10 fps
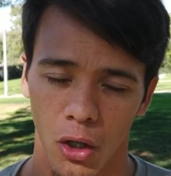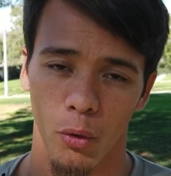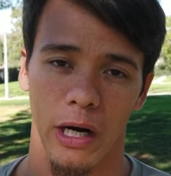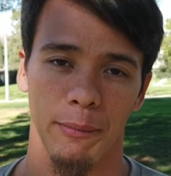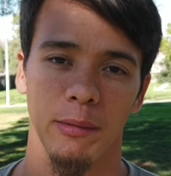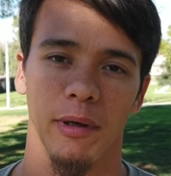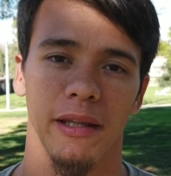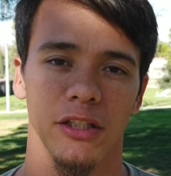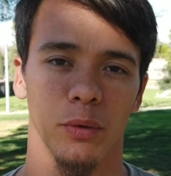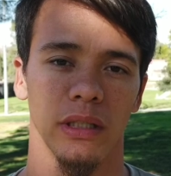What I mean by
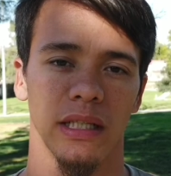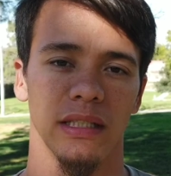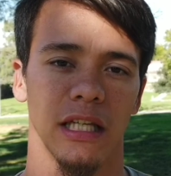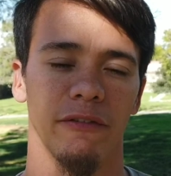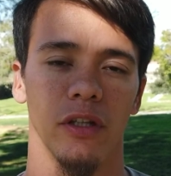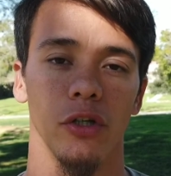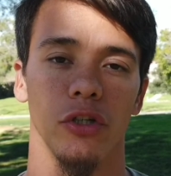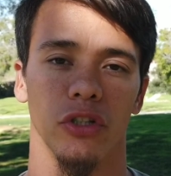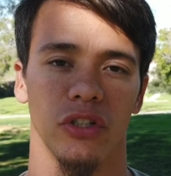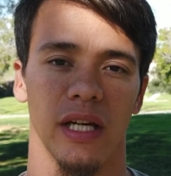this one is even though
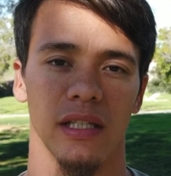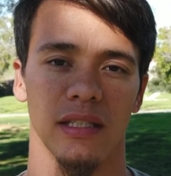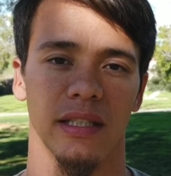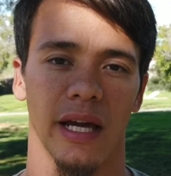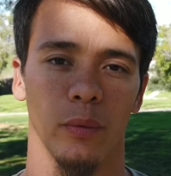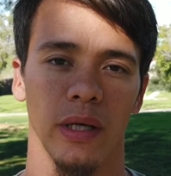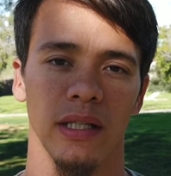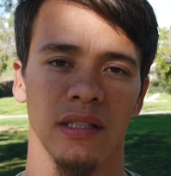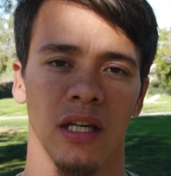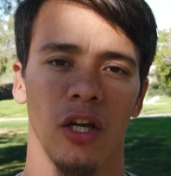you're set
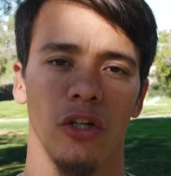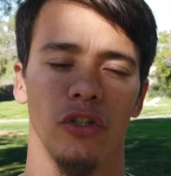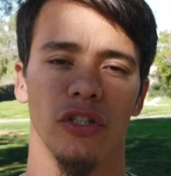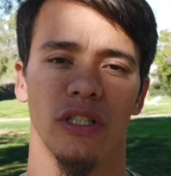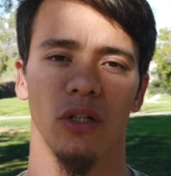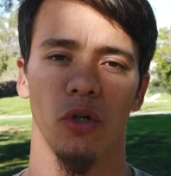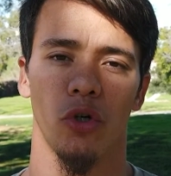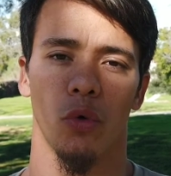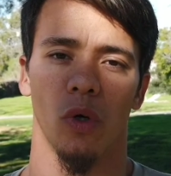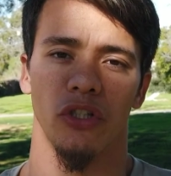sideways, you're still
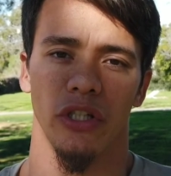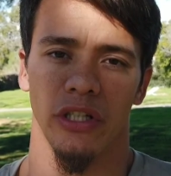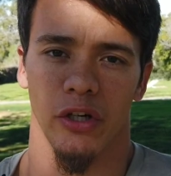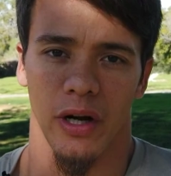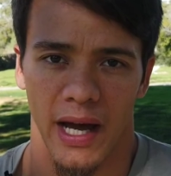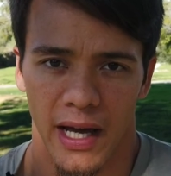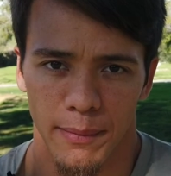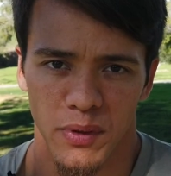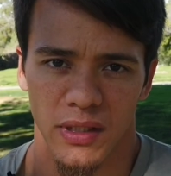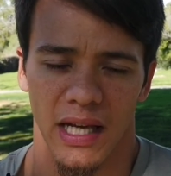crunching your
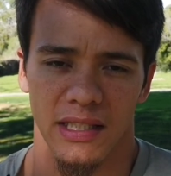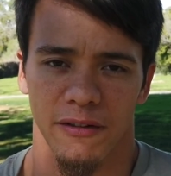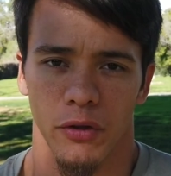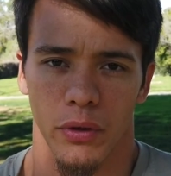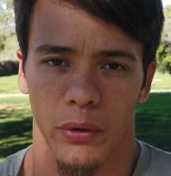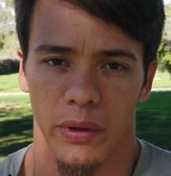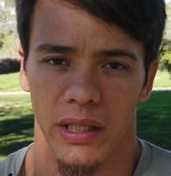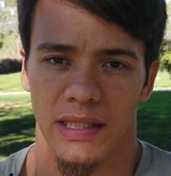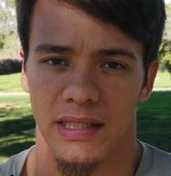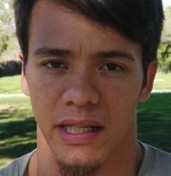abs as if you're doing
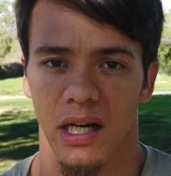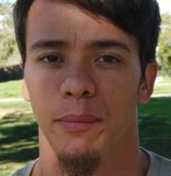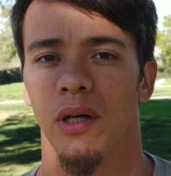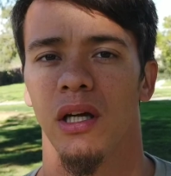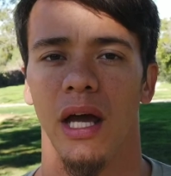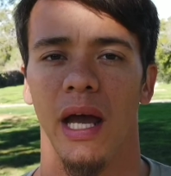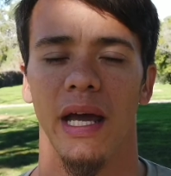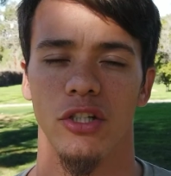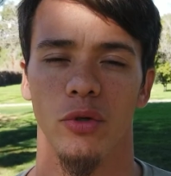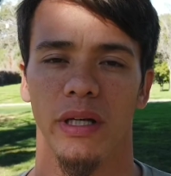a sit-up
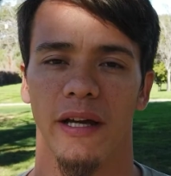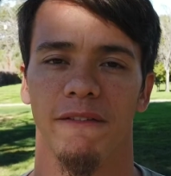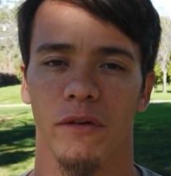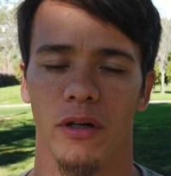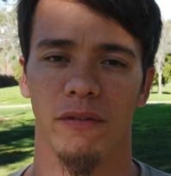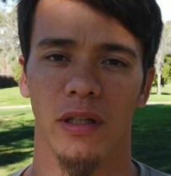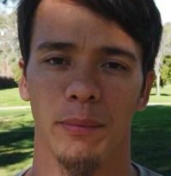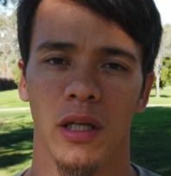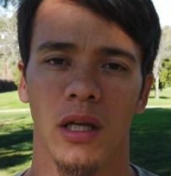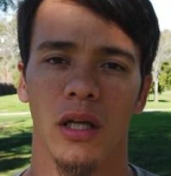and doing a front flip.
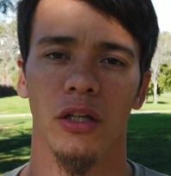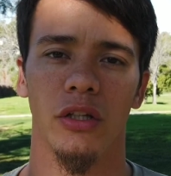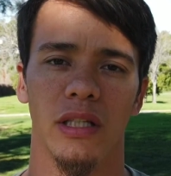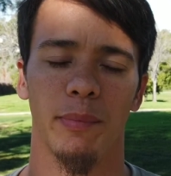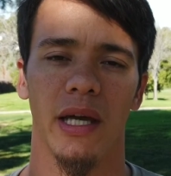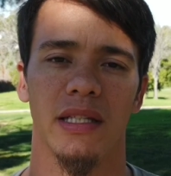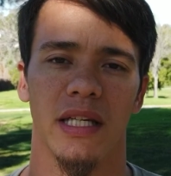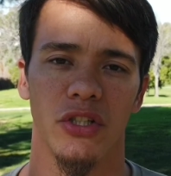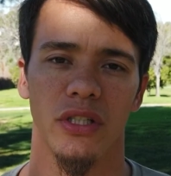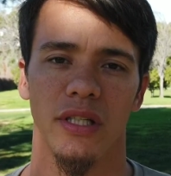You need to pay
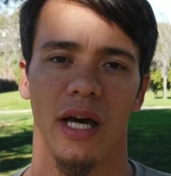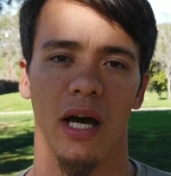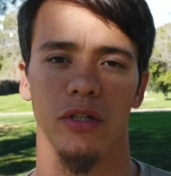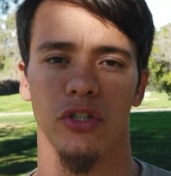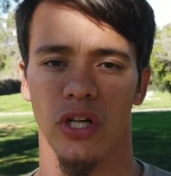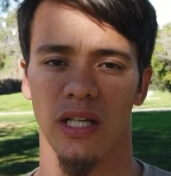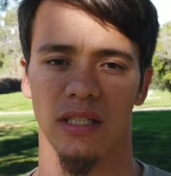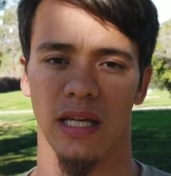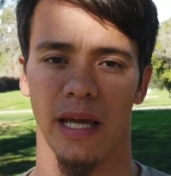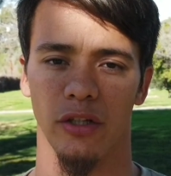attention to how your
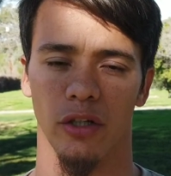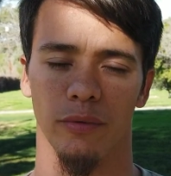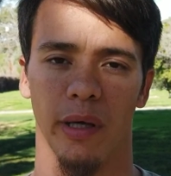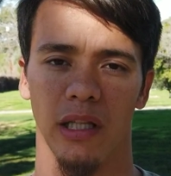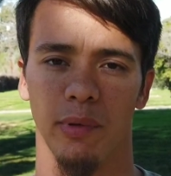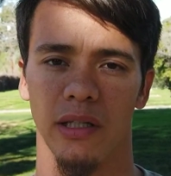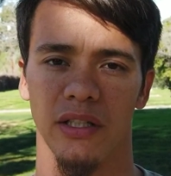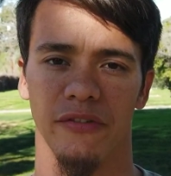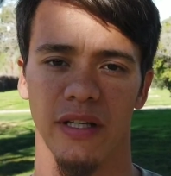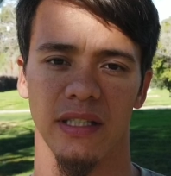chest and your belly button
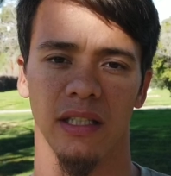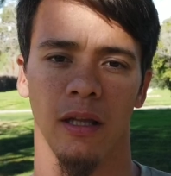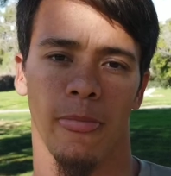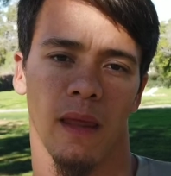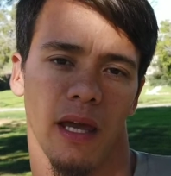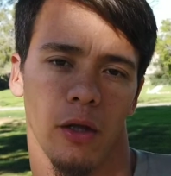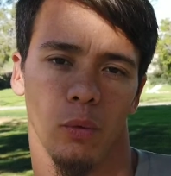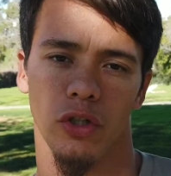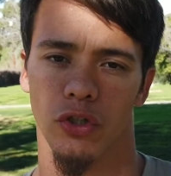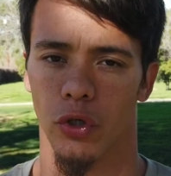is facing and
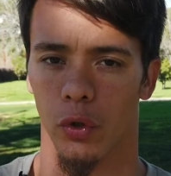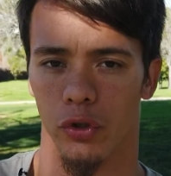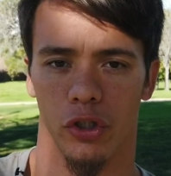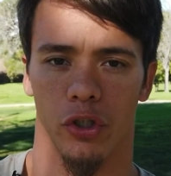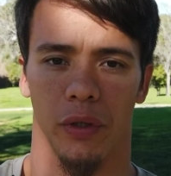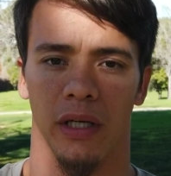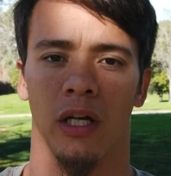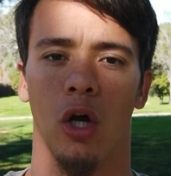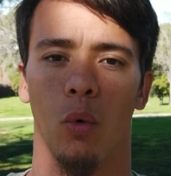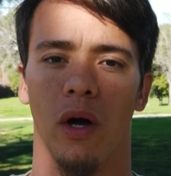what your shoulders are doing,
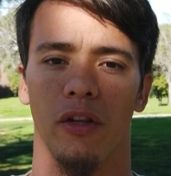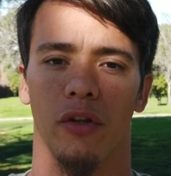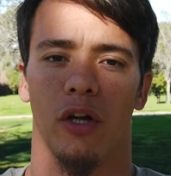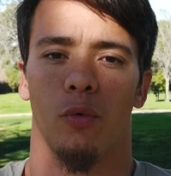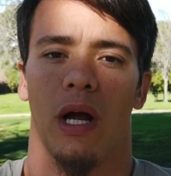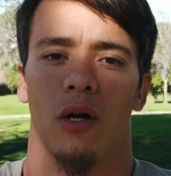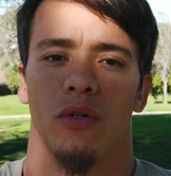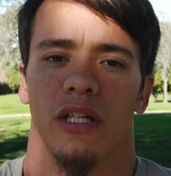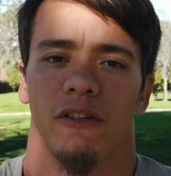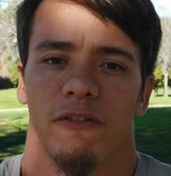whether they're
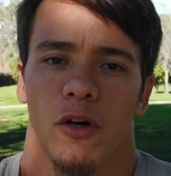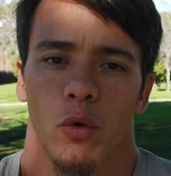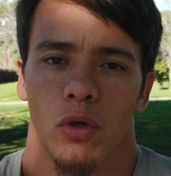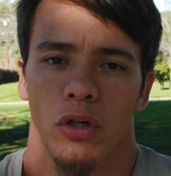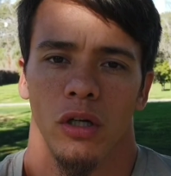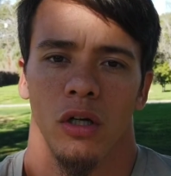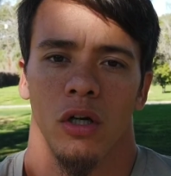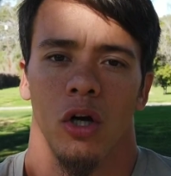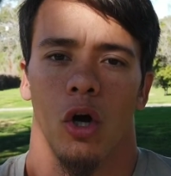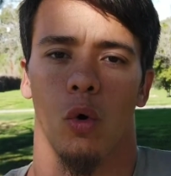rounding forward
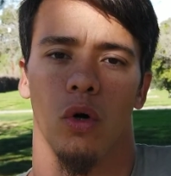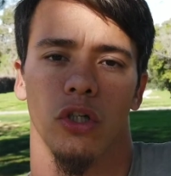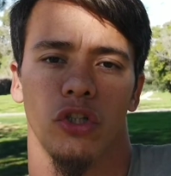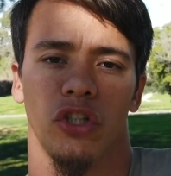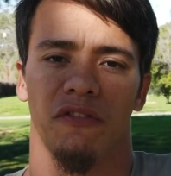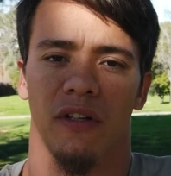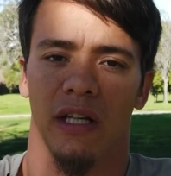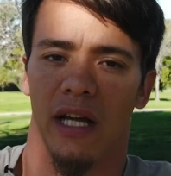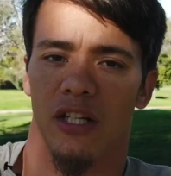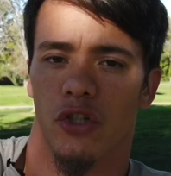or
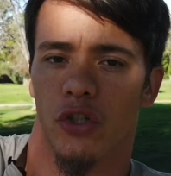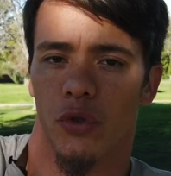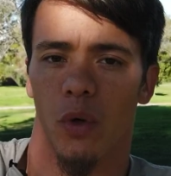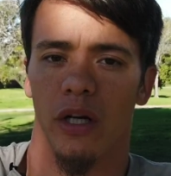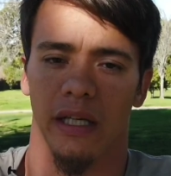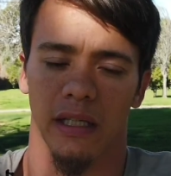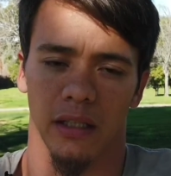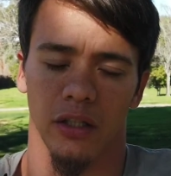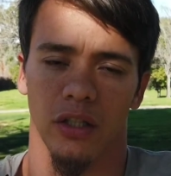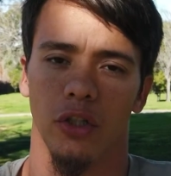shifting and shrugging.
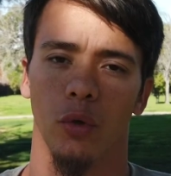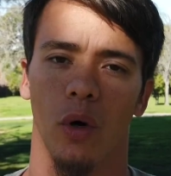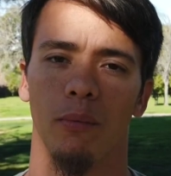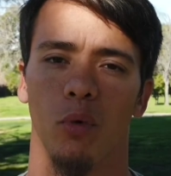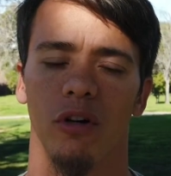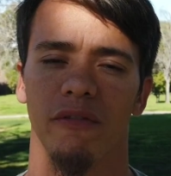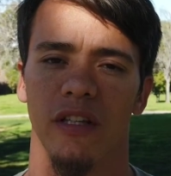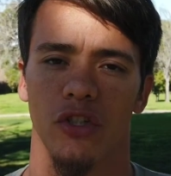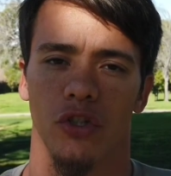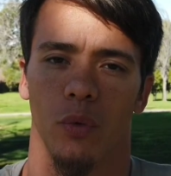You want more of
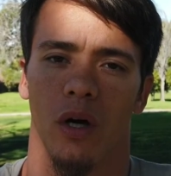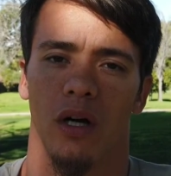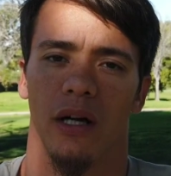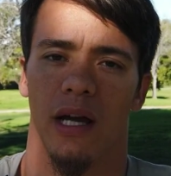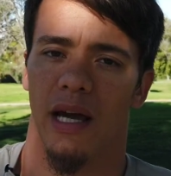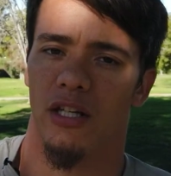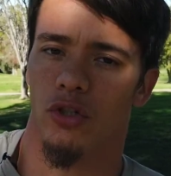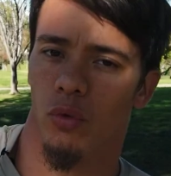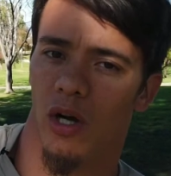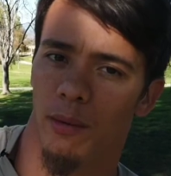the shrug and
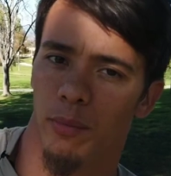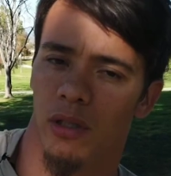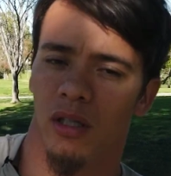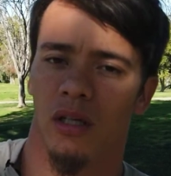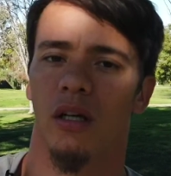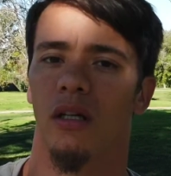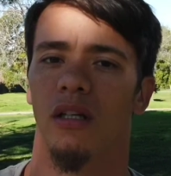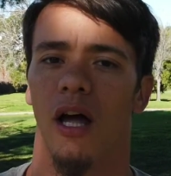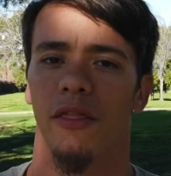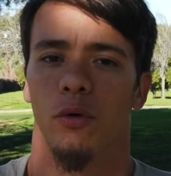drop,
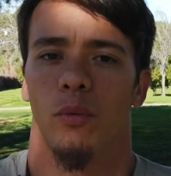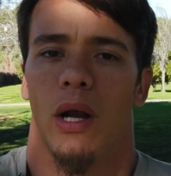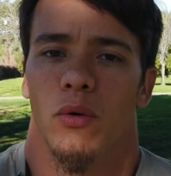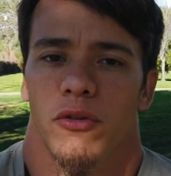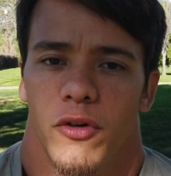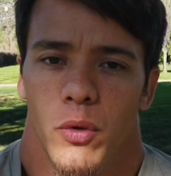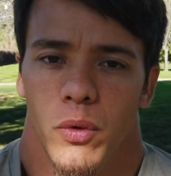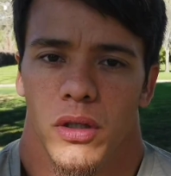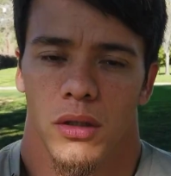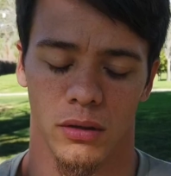not the round forward.